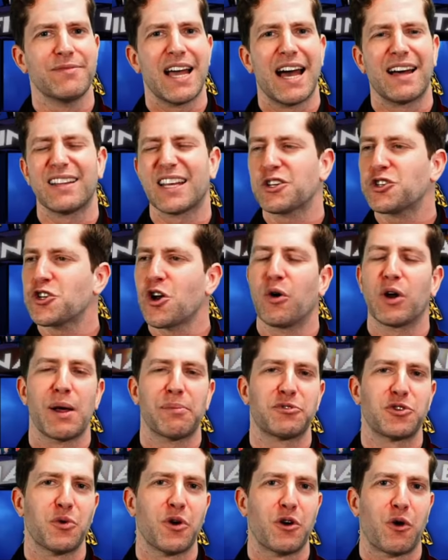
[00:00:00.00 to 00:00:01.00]
Yeah, like showing up
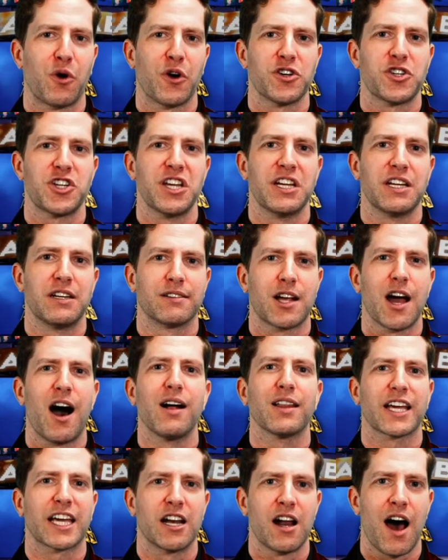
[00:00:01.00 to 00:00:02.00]
to an orgy and
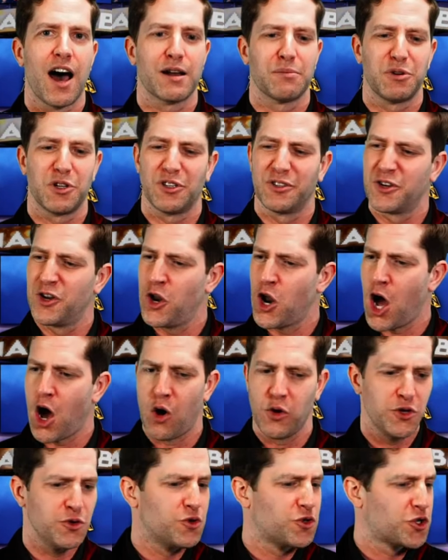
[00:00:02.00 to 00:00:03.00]
calling an audible.
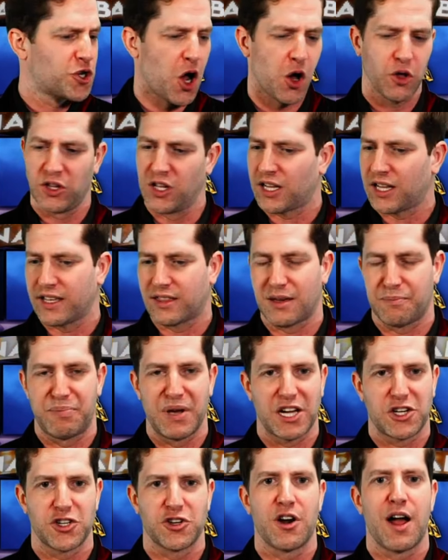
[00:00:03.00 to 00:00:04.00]
No, you don't look like the
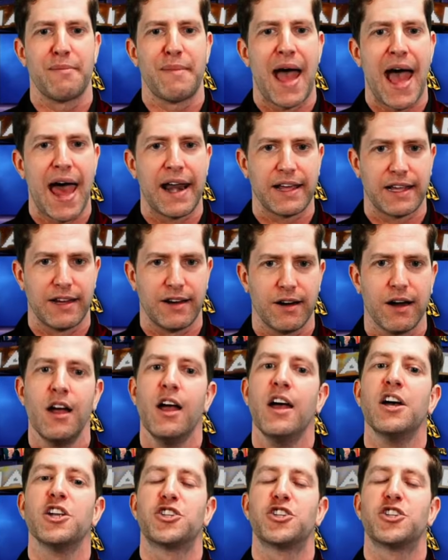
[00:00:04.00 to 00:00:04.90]
picture. I'm out of here.